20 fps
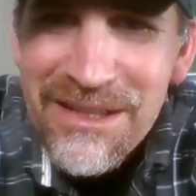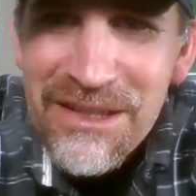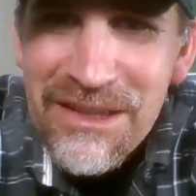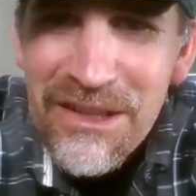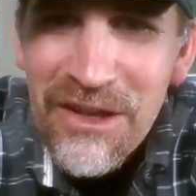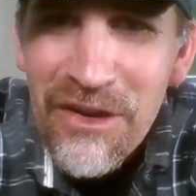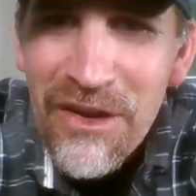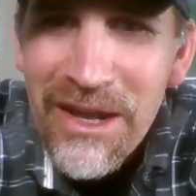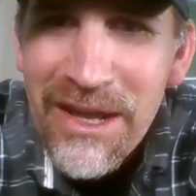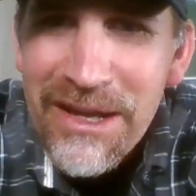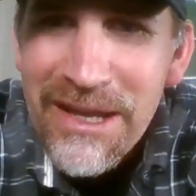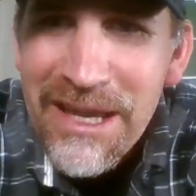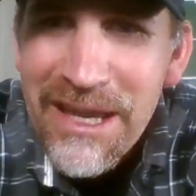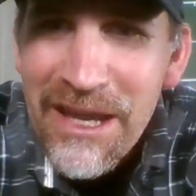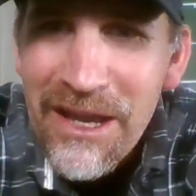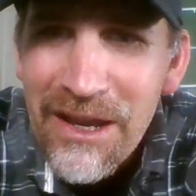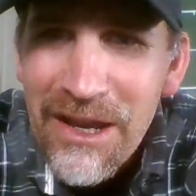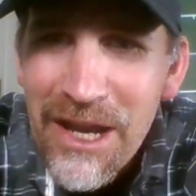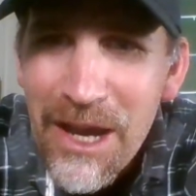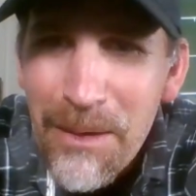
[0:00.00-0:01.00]
No, I
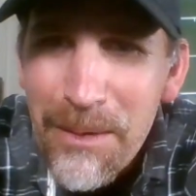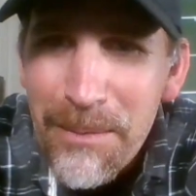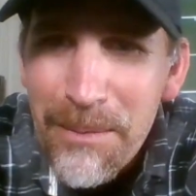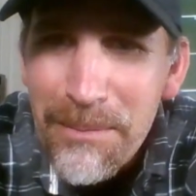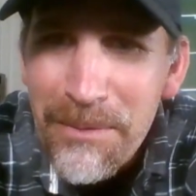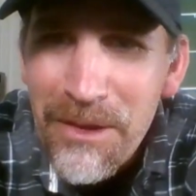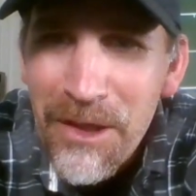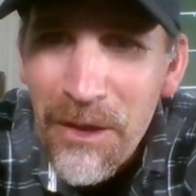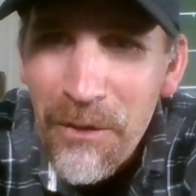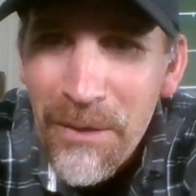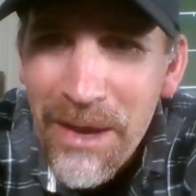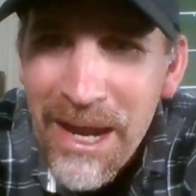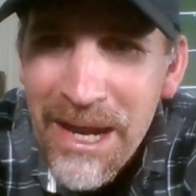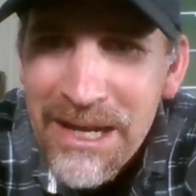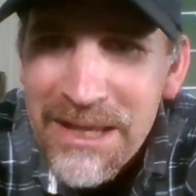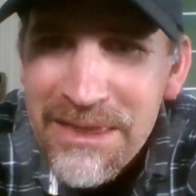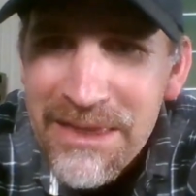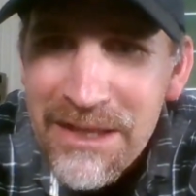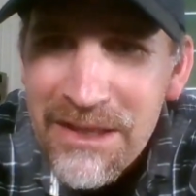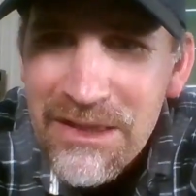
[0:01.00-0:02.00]
can't comment below.
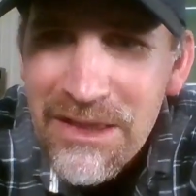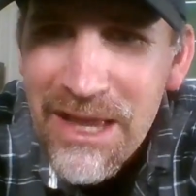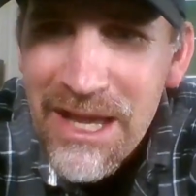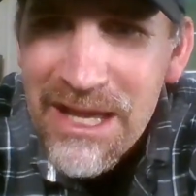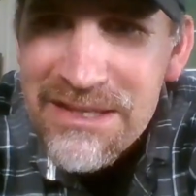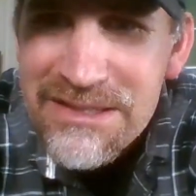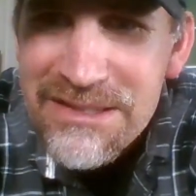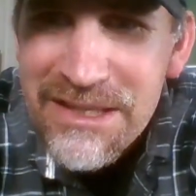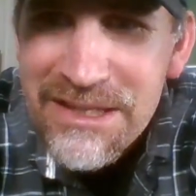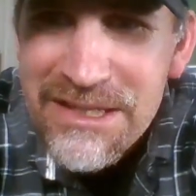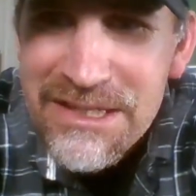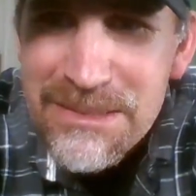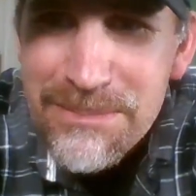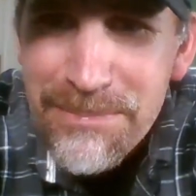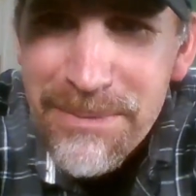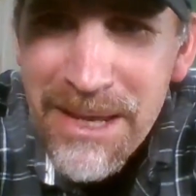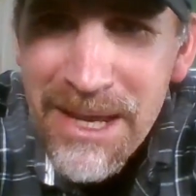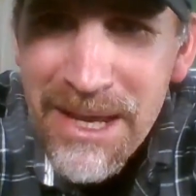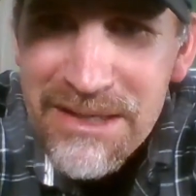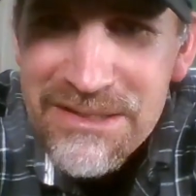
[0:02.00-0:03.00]
Anything less than his
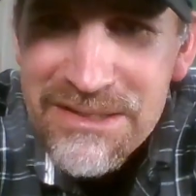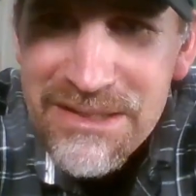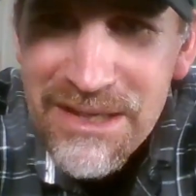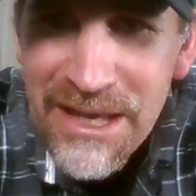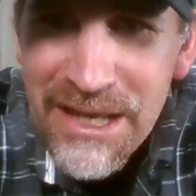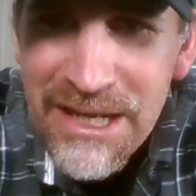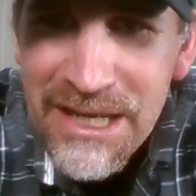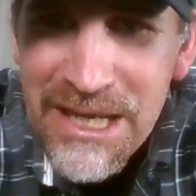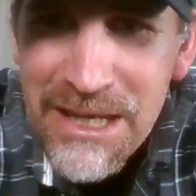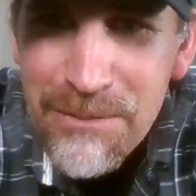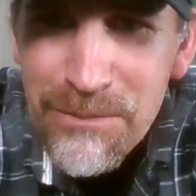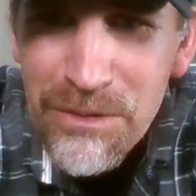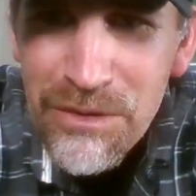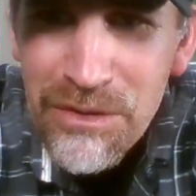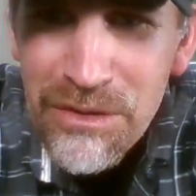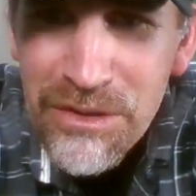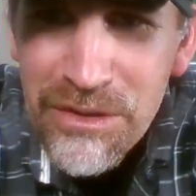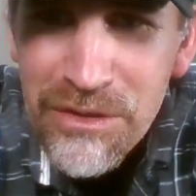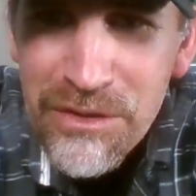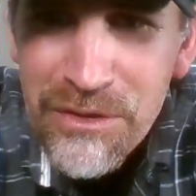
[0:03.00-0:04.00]
best, and he
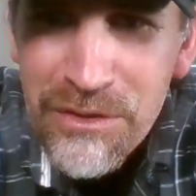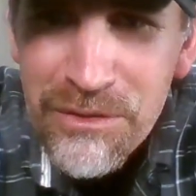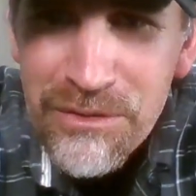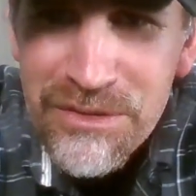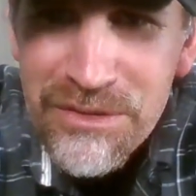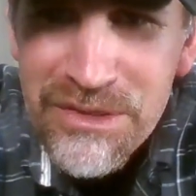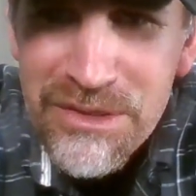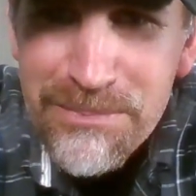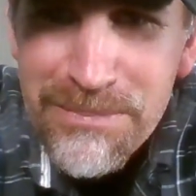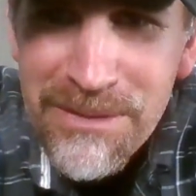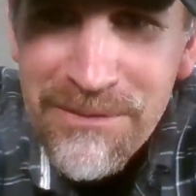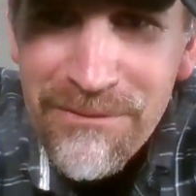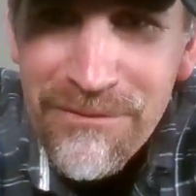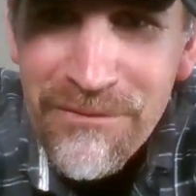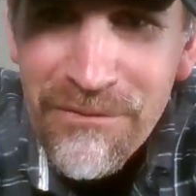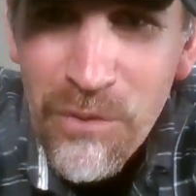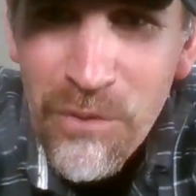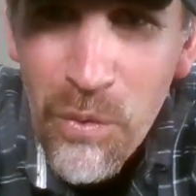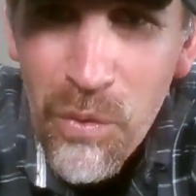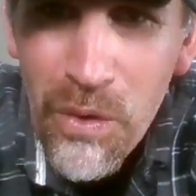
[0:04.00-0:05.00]
will lose
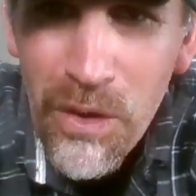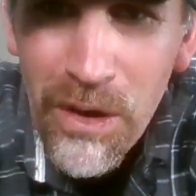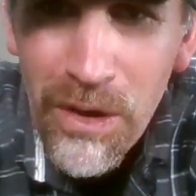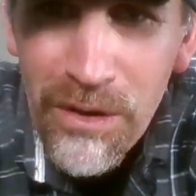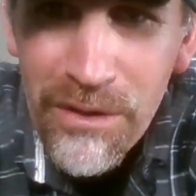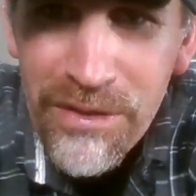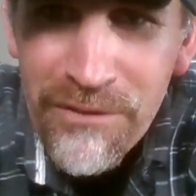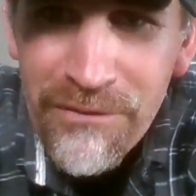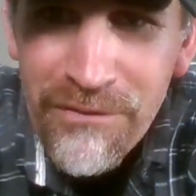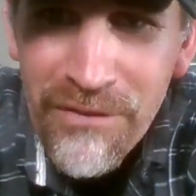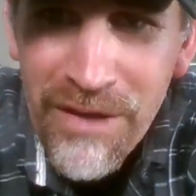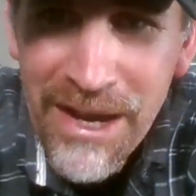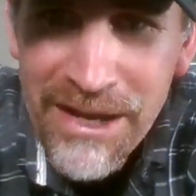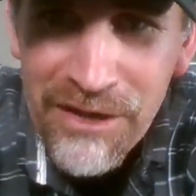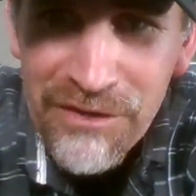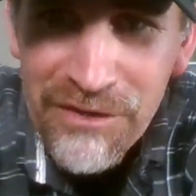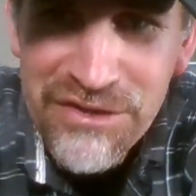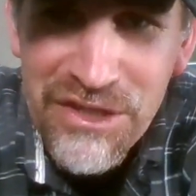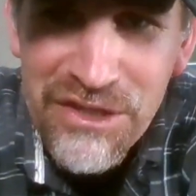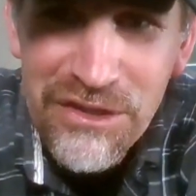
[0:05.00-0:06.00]
before the
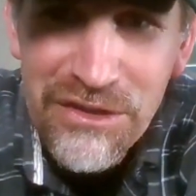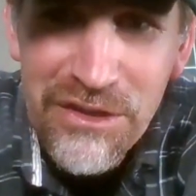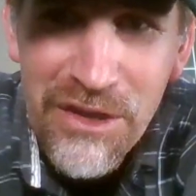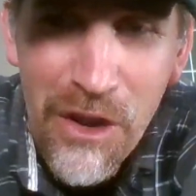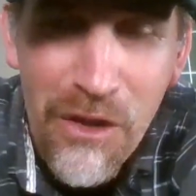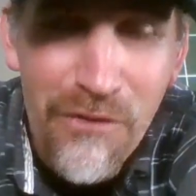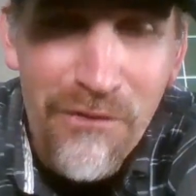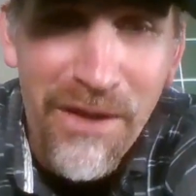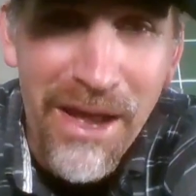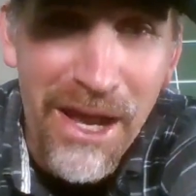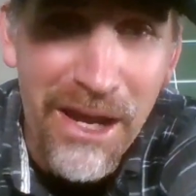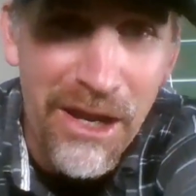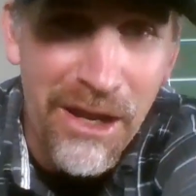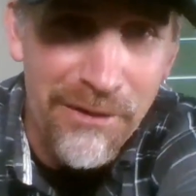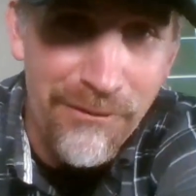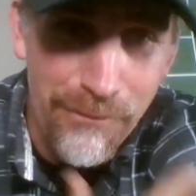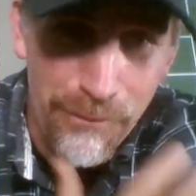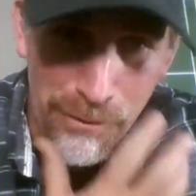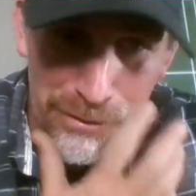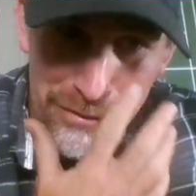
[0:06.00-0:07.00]
final to Novak,
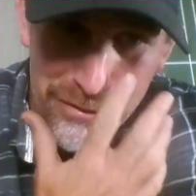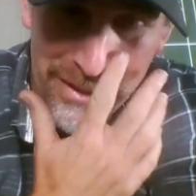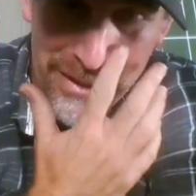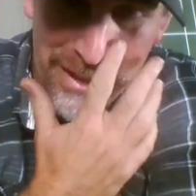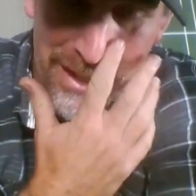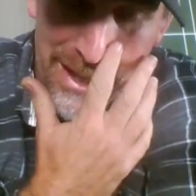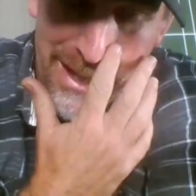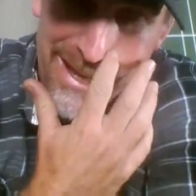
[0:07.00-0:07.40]
unfortunately